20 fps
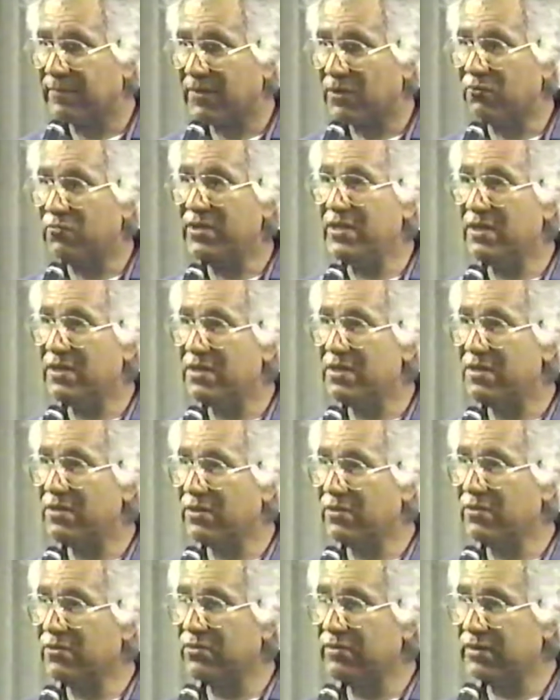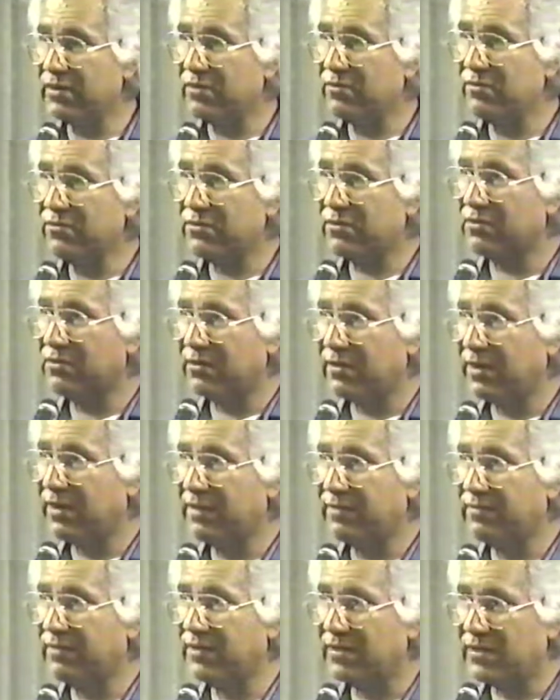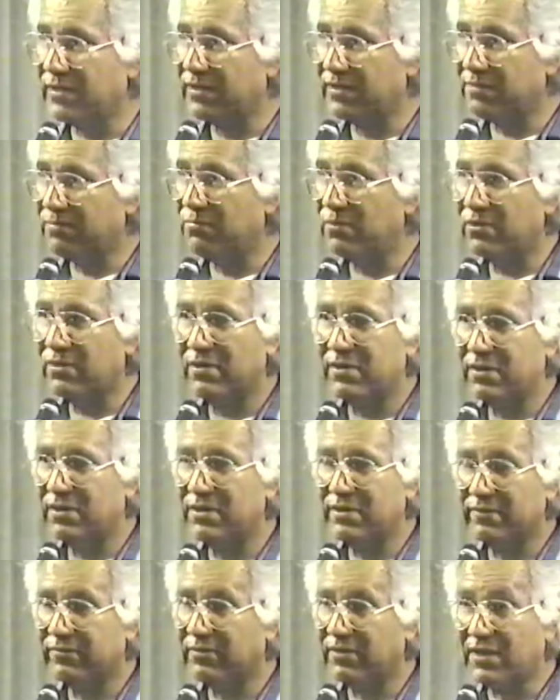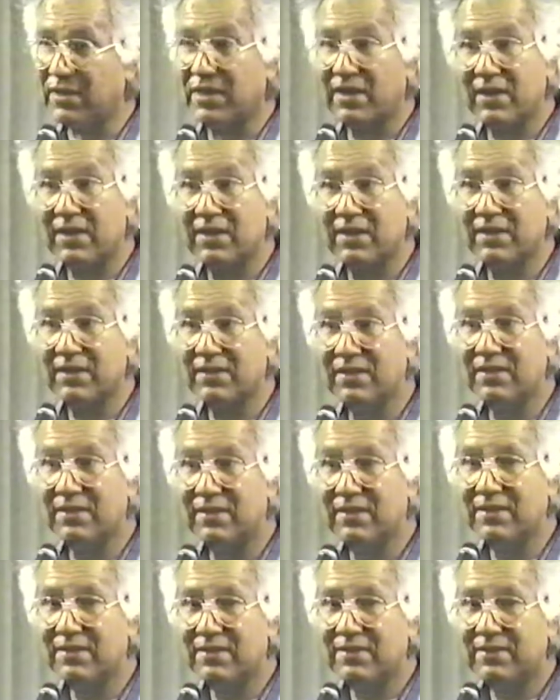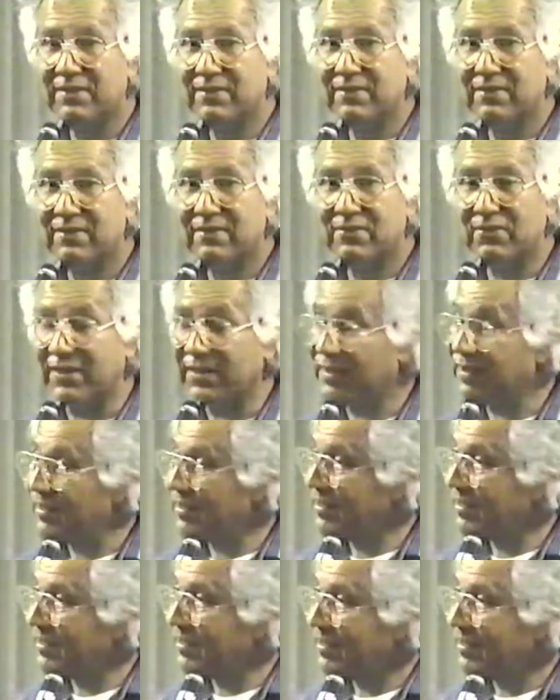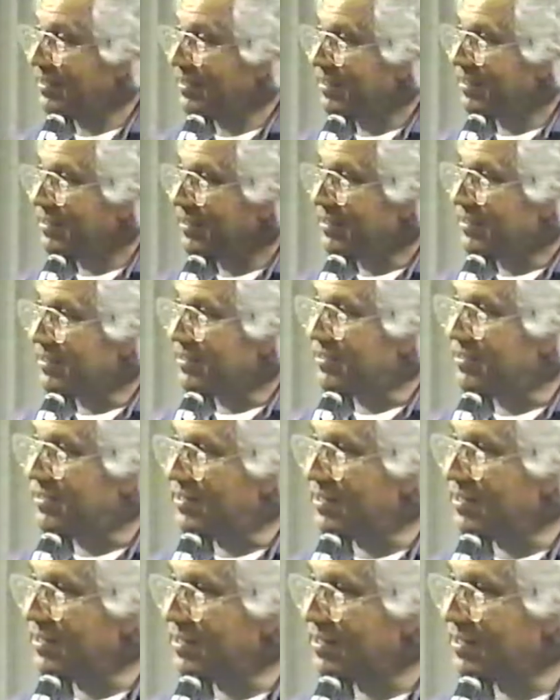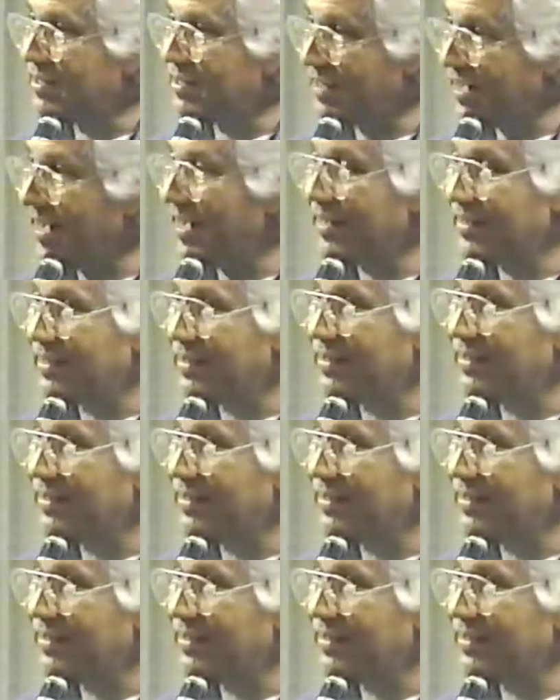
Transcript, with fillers: We know that whosoever is born of God, what? Sinneth not.